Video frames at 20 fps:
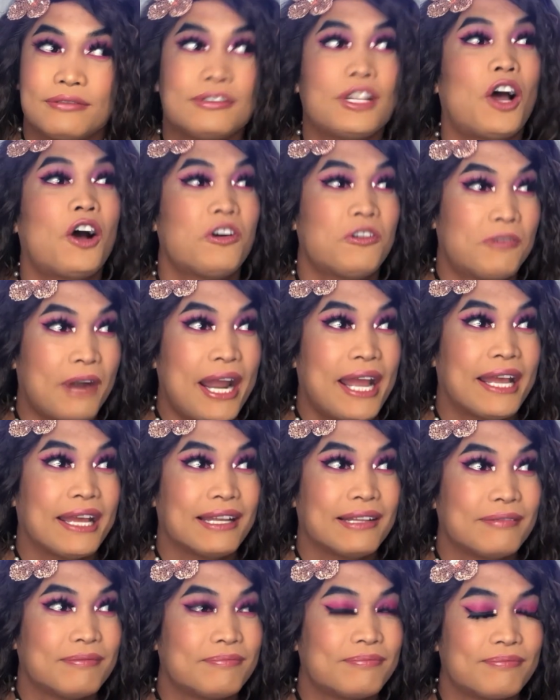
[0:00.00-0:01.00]
Oh
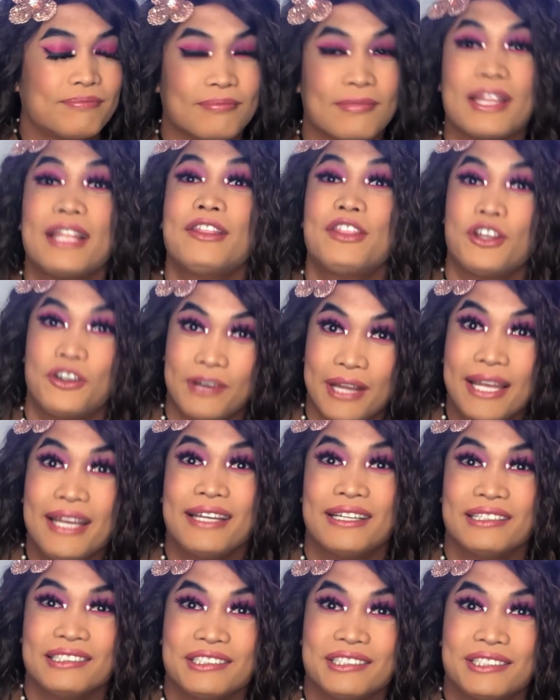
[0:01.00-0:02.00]
right, there
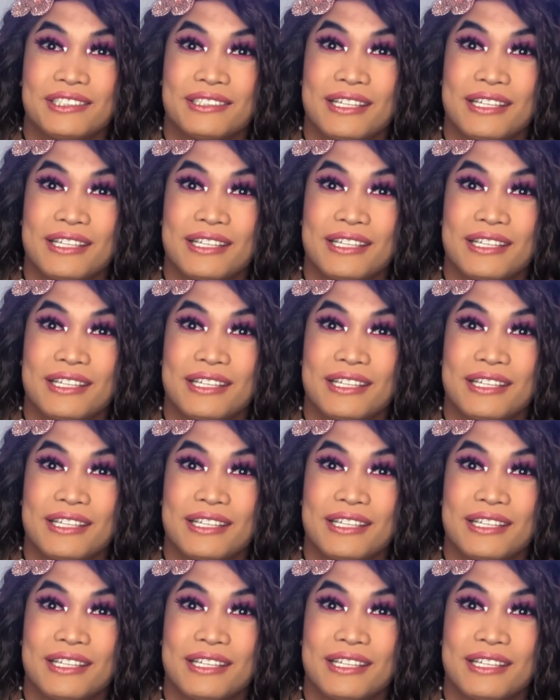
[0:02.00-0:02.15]
is